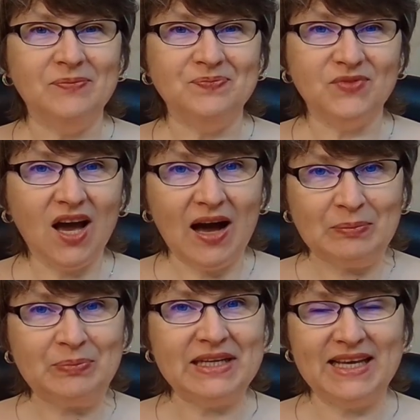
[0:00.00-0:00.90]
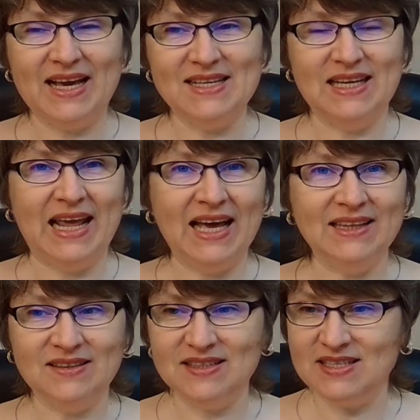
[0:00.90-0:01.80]
company as an
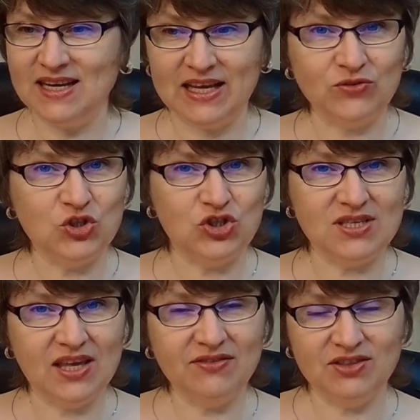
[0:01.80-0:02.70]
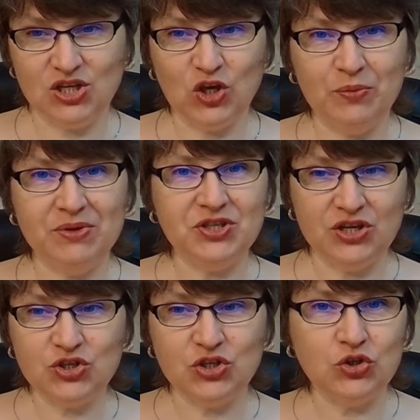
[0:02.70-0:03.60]
analyst, and I was just given
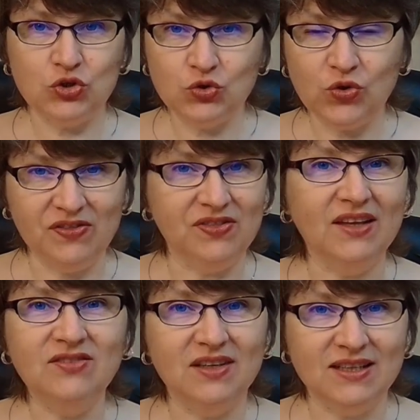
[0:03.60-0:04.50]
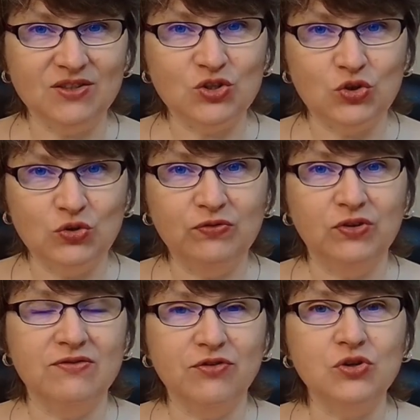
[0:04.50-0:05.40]
documentation to do and nothing else to do for
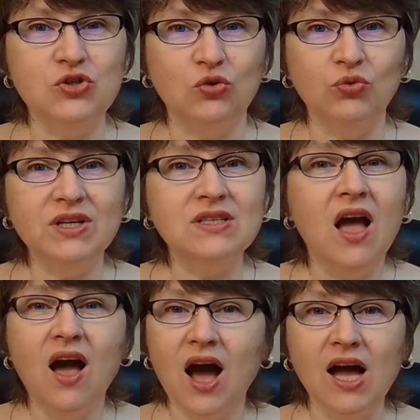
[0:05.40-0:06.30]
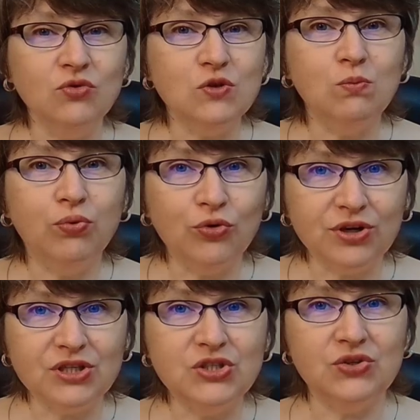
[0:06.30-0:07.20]
the first 2 weeks, I was
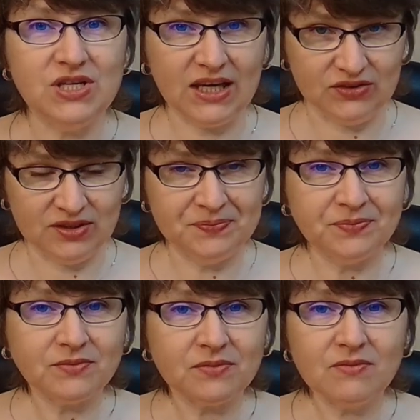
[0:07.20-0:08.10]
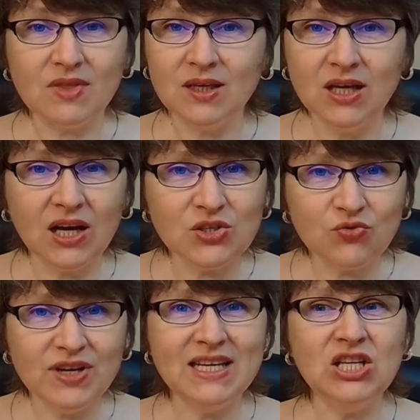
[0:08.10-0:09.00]
bored to death. Because
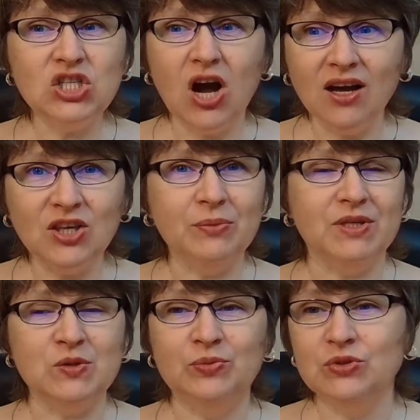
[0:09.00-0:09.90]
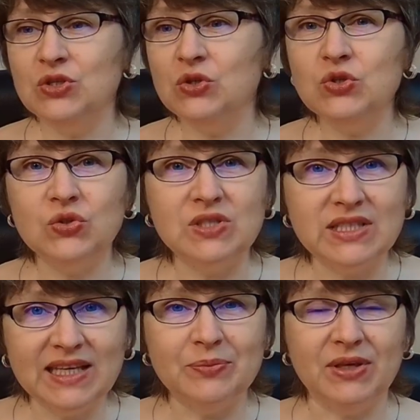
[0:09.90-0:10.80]
reading documents puts you to
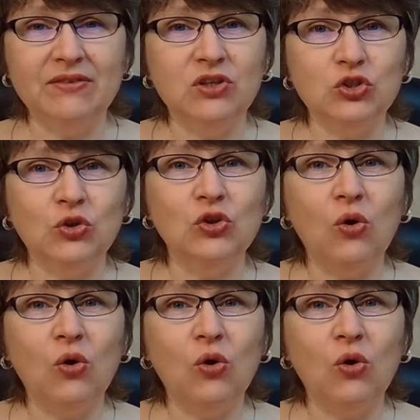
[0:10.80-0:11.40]
sleep. If you don't know